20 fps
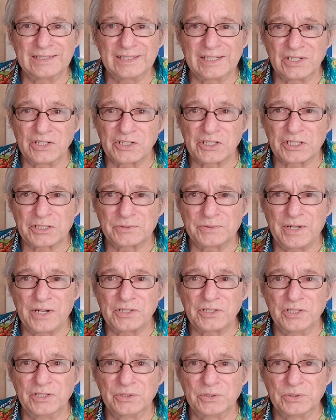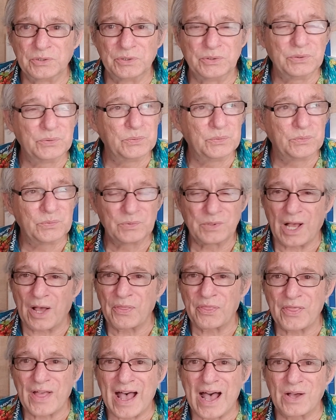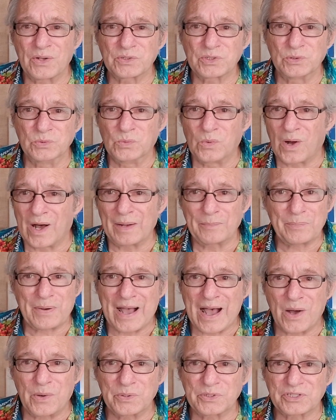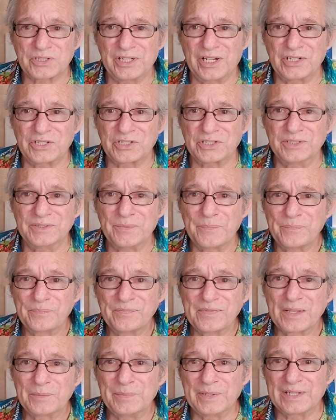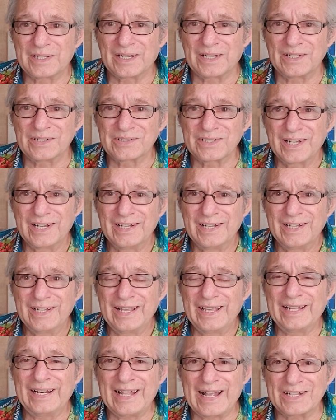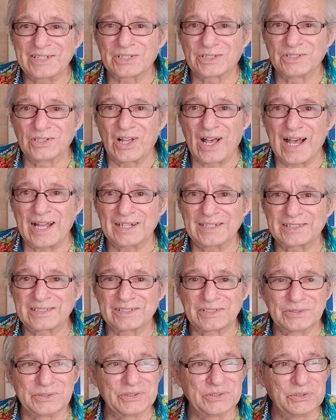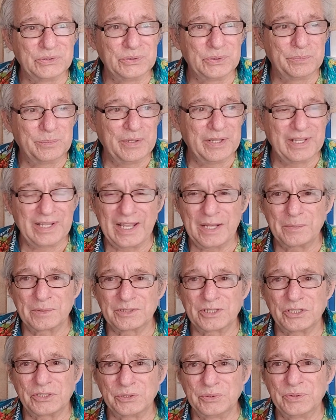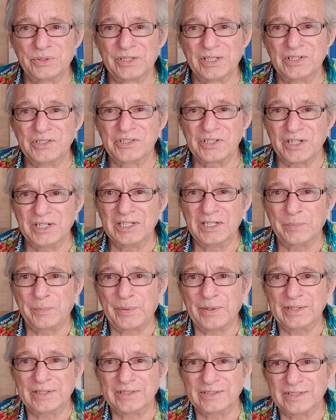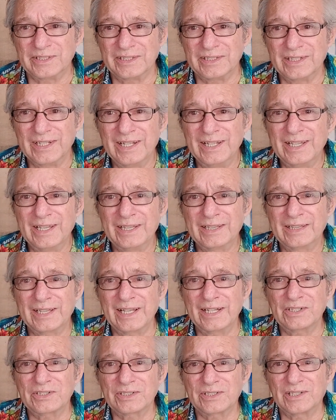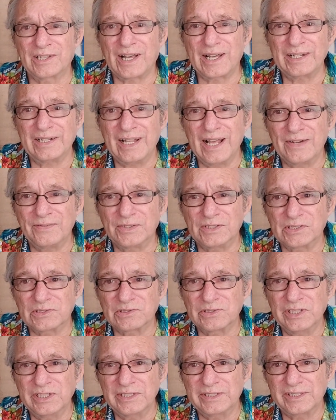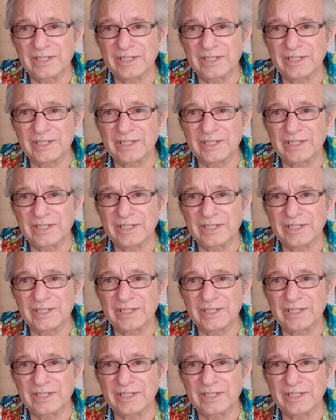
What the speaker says: and consideration to a 1,000-watt power station because it adds a lot to you being able to do things independently. Thanks a lot. Have a great